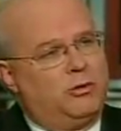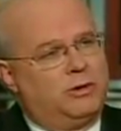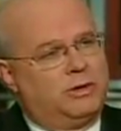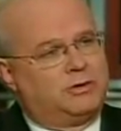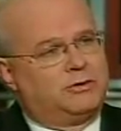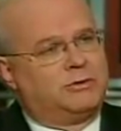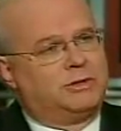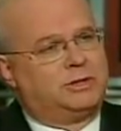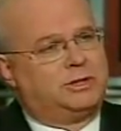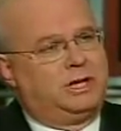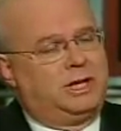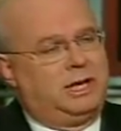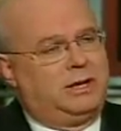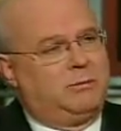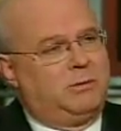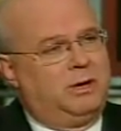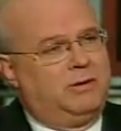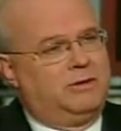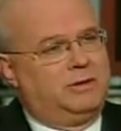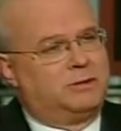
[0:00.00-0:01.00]
onerous
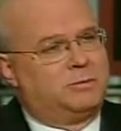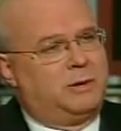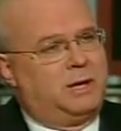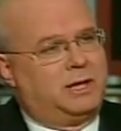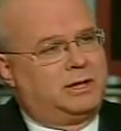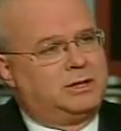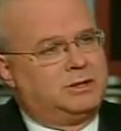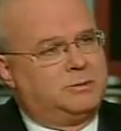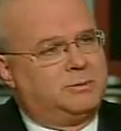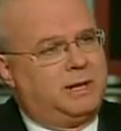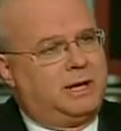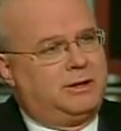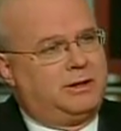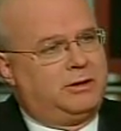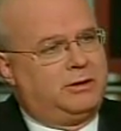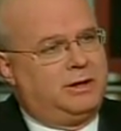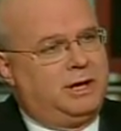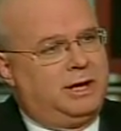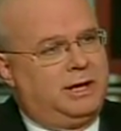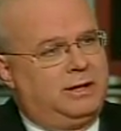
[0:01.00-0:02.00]
regime of inspections
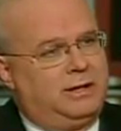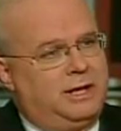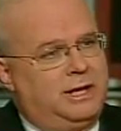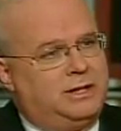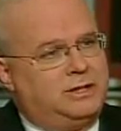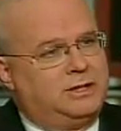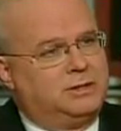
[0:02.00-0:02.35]
by the United